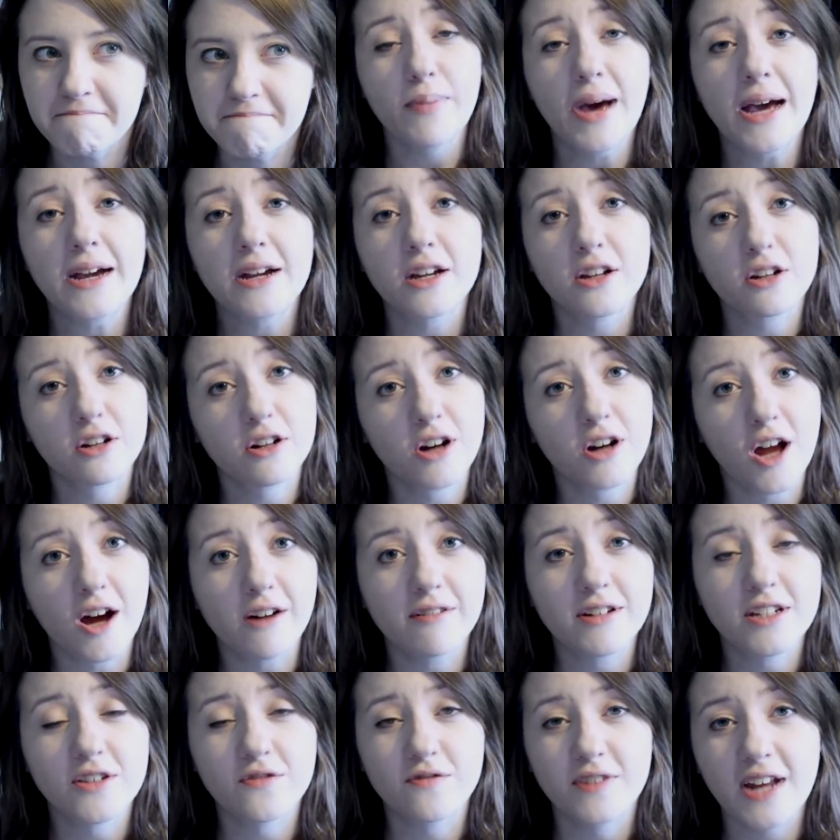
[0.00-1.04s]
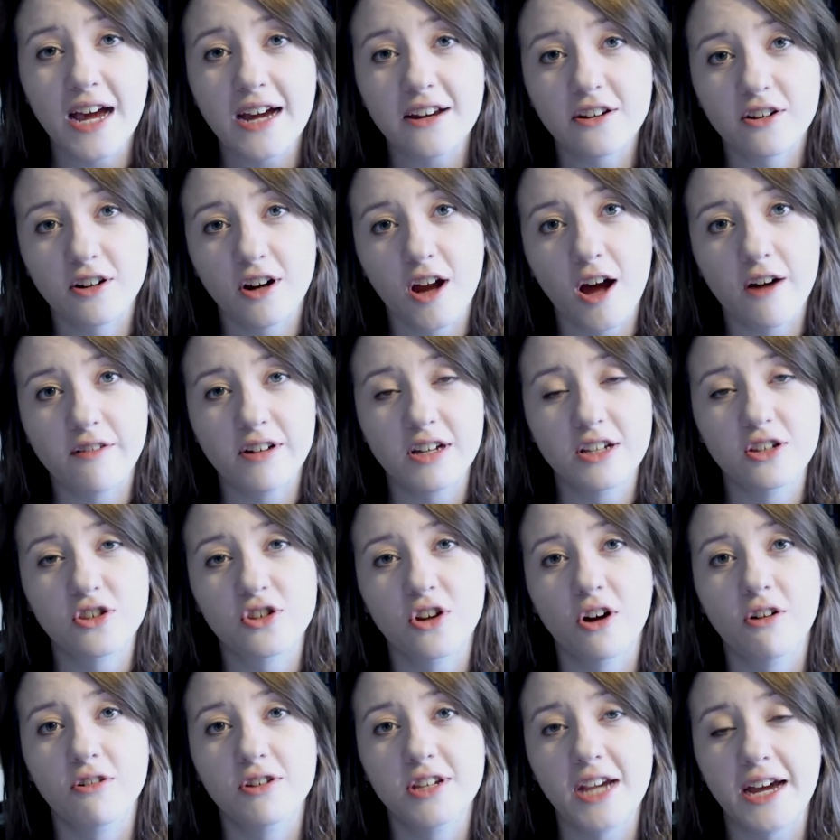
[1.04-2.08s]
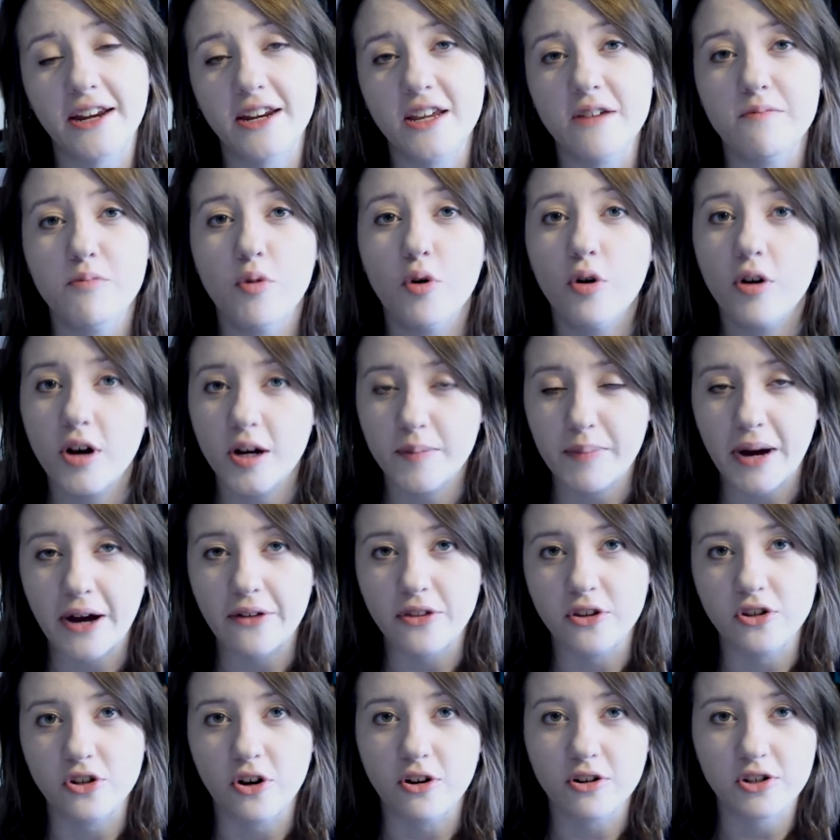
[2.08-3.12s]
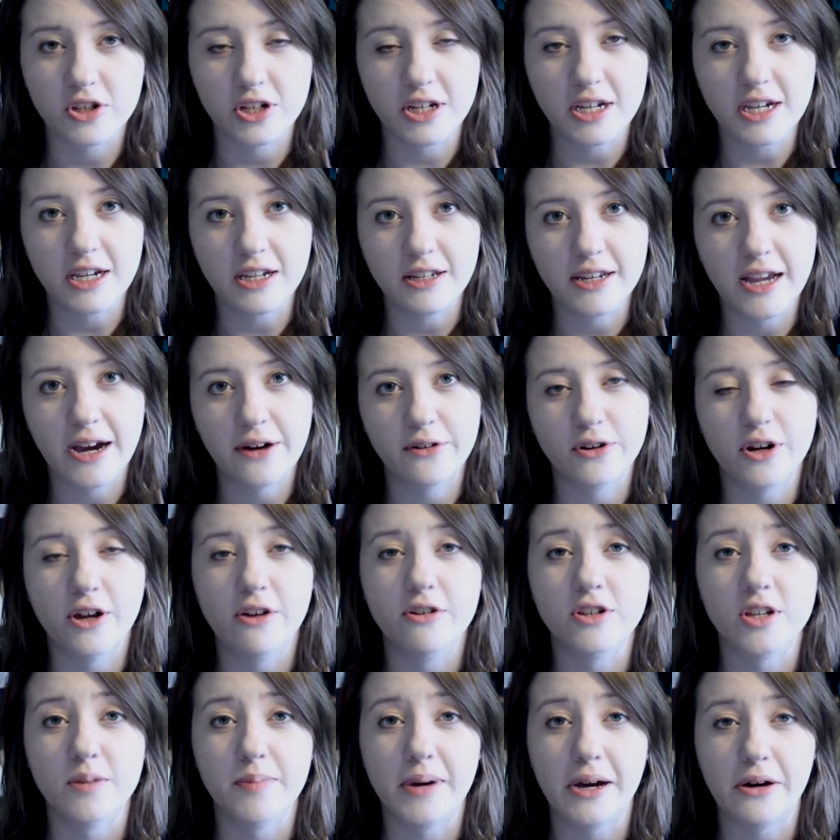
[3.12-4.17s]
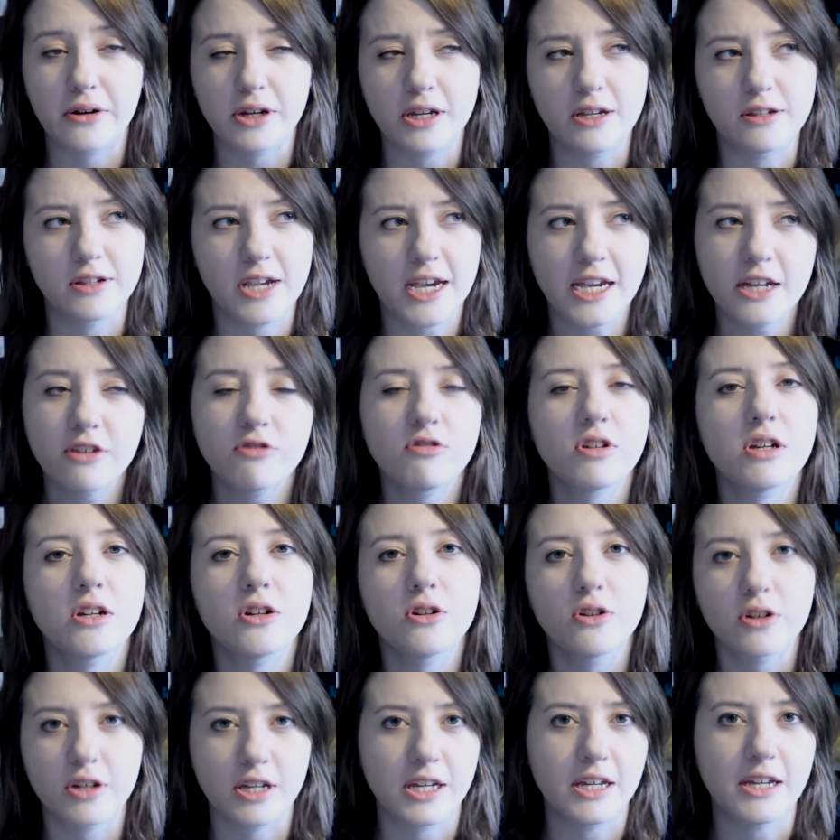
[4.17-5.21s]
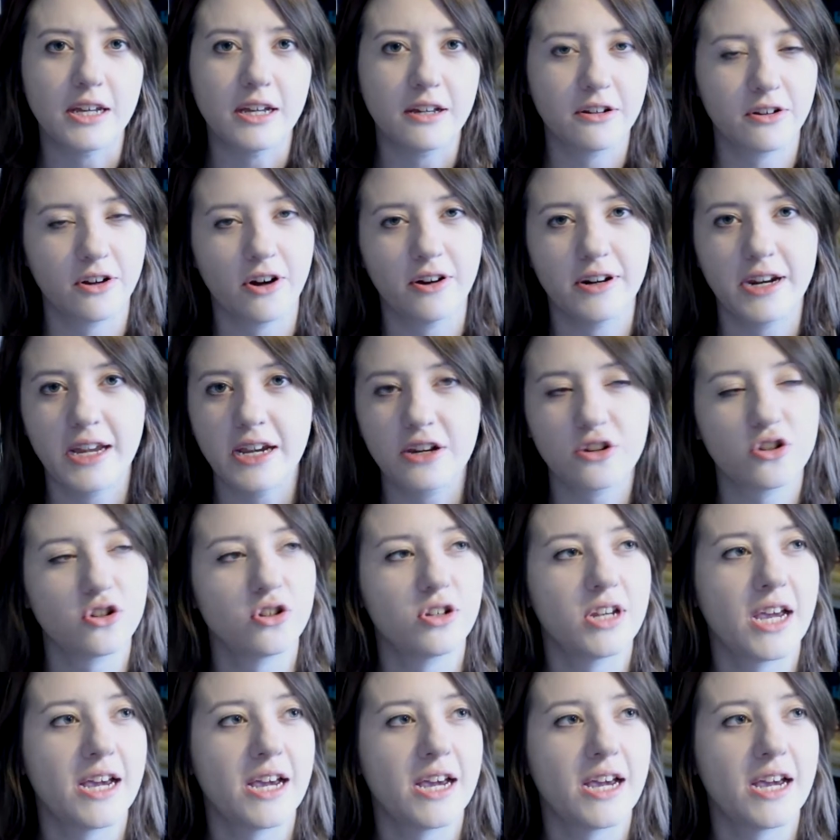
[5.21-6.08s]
Back at Clara's flat, Clara has told Danny more about the Doctor. He now knows about his Adrian-looking incarnation